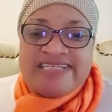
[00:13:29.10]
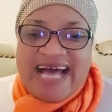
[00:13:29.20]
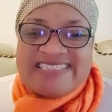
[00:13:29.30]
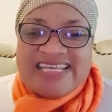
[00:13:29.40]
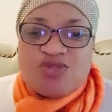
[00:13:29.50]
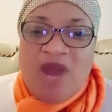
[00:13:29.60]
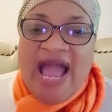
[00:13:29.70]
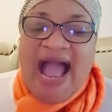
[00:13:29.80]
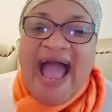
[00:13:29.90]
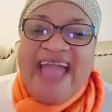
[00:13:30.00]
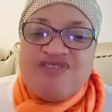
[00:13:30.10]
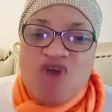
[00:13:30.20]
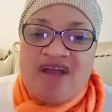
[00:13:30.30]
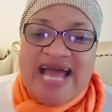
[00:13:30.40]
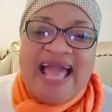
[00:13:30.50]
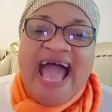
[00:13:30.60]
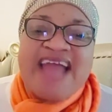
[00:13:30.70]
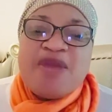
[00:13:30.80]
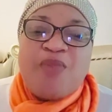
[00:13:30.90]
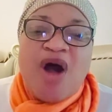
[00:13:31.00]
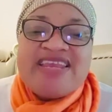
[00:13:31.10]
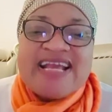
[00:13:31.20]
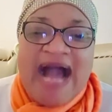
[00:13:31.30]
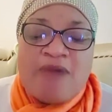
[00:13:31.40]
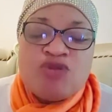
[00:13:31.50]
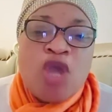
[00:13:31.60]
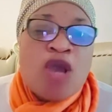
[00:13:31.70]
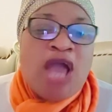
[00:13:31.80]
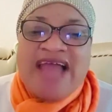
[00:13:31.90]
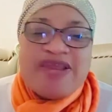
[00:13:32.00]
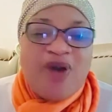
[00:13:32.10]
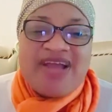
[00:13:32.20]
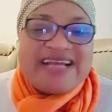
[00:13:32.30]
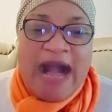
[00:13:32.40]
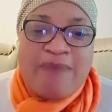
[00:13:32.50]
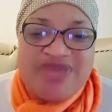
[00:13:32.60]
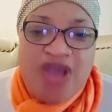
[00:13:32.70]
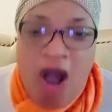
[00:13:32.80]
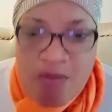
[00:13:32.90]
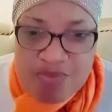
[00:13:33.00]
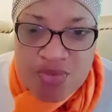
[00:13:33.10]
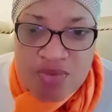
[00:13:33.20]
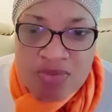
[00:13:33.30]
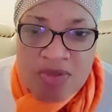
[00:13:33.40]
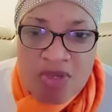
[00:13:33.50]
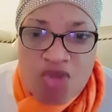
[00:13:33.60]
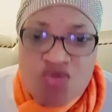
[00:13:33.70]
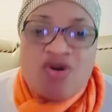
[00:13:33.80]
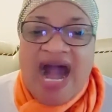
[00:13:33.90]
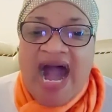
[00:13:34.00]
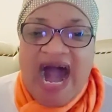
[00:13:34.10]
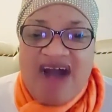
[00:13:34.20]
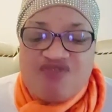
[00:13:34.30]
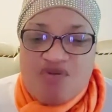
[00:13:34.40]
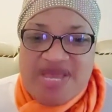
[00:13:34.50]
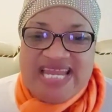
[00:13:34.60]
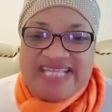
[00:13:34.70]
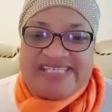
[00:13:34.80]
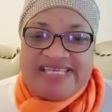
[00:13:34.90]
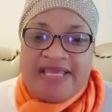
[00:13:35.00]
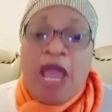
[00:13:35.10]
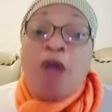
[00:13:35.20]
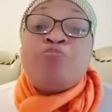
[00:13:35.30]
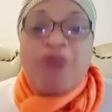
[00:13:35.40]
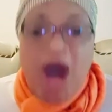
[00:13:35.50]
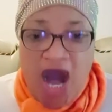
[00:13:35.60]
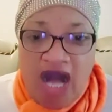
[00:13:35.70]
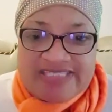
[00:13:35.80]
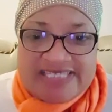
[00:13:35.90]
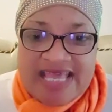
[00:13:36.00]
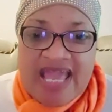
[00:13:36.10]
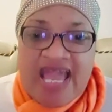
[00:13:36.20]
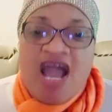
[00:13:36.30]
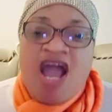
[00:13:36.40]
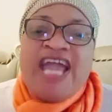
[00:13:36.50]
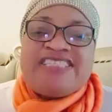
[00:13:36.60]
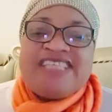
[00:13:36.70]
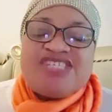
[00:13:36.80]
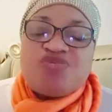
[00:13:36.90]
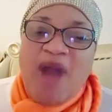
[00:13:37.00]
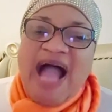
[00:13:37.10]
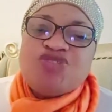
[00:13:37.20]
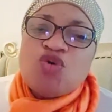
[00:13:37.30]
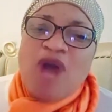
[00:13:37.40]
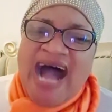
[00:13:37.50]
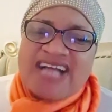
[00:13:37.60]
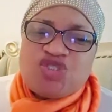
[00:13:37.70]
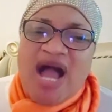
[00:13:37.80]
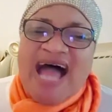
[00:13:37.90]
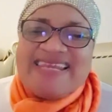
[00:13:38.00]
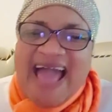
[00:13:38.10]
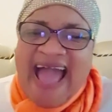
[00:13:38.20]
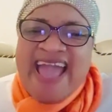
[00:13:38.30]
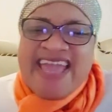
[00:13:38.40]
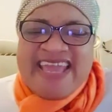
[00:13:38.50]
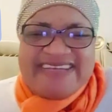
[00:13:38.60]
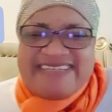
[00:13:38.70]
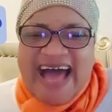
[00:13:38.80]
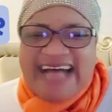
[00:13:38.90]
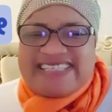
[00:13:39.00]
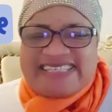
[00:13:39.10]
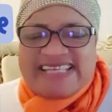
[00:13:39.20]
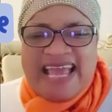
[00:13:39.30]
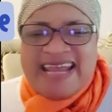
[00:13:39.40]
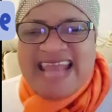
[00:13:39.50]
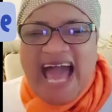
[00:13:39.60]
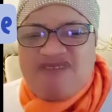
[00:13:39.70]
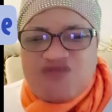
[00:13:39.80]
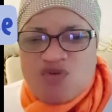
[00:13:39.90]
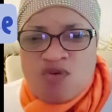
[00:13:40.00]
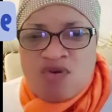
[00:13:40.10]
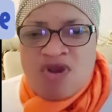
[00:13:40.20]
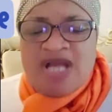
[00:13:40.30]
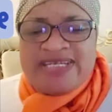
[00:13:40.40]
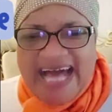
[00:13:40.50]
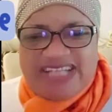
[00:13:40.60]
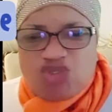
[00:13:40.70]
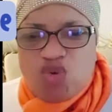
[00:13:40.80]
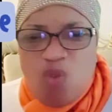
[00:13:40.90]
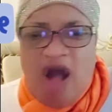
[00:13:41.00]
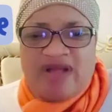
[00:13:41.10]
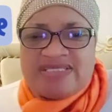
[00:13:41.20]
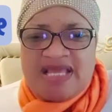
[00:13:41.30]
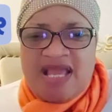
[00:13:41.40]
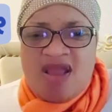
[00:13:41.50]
That is where I know that anybody can be humble. You can have humility. But it is when you actually in that level that you want.